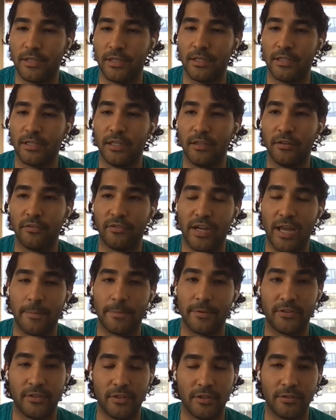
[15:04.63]
the delivery
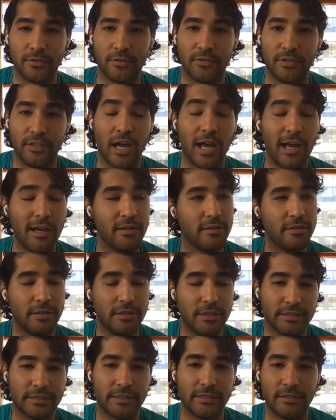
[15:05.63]
app is starting to see, huh,
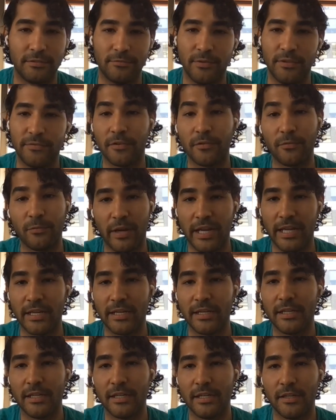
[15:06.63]
look, the refund rate